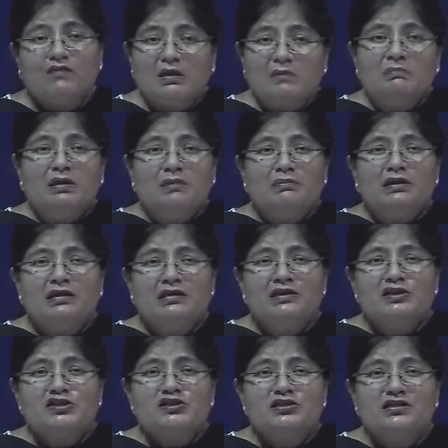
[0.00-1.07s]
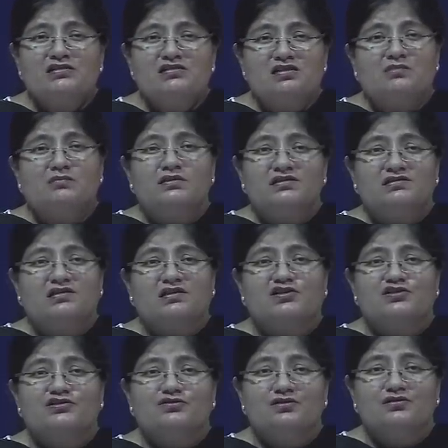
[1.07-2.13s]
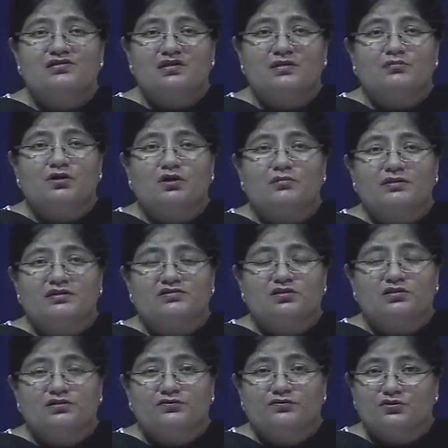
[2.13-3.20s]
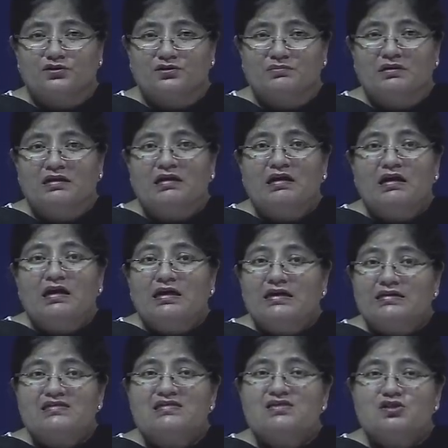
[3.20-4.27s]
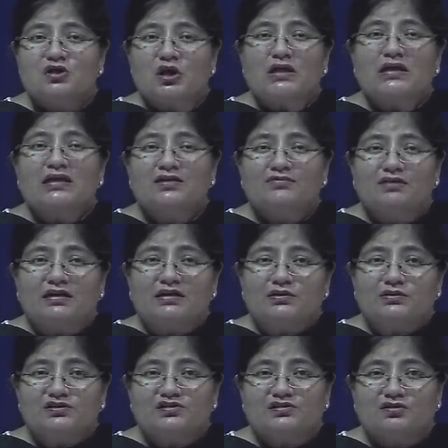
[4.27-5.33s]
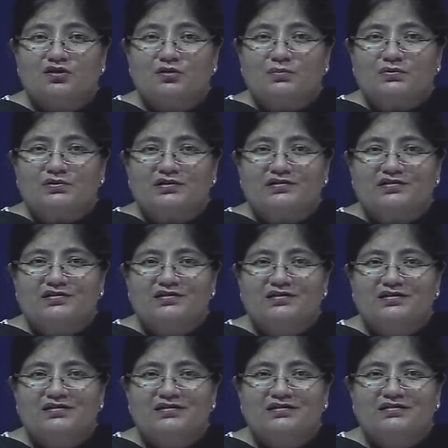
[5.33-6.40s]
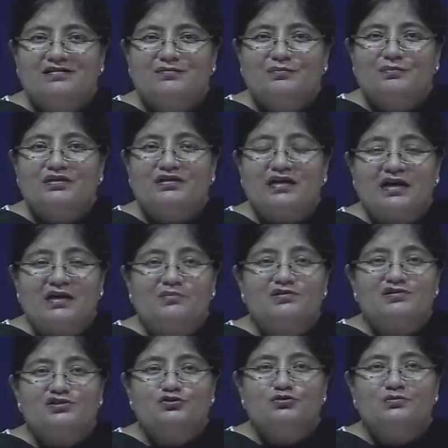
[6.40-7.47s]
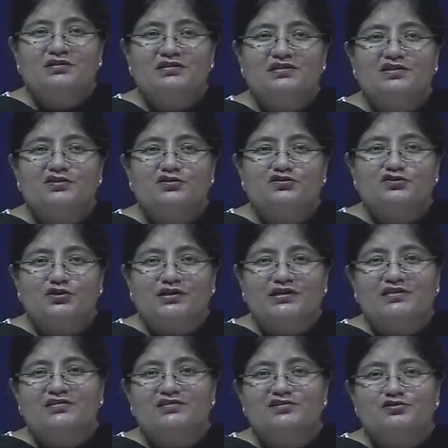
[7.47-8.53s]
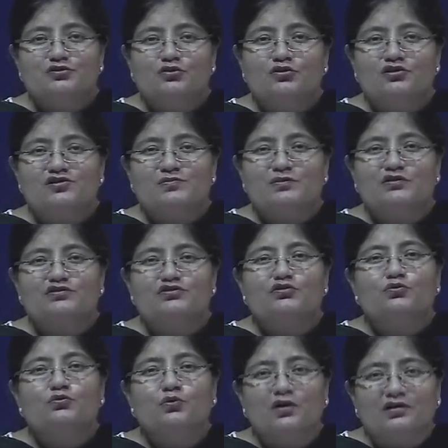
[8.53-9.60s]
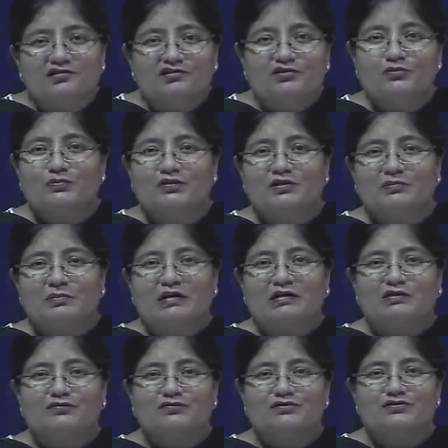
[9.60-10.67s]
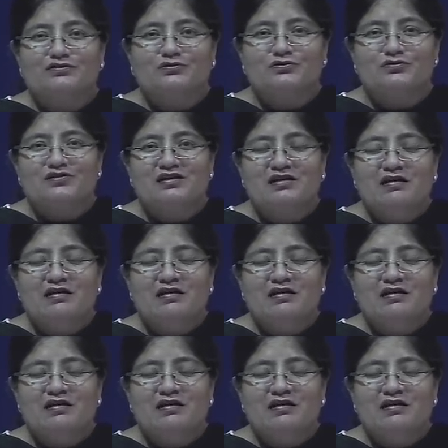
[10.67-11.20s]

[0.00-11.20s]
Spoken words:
Maybe initiate some discussions on some topics on the forum. This is not an evaluation component, but I am assuming that you're joining this course because you want to be a part of this course.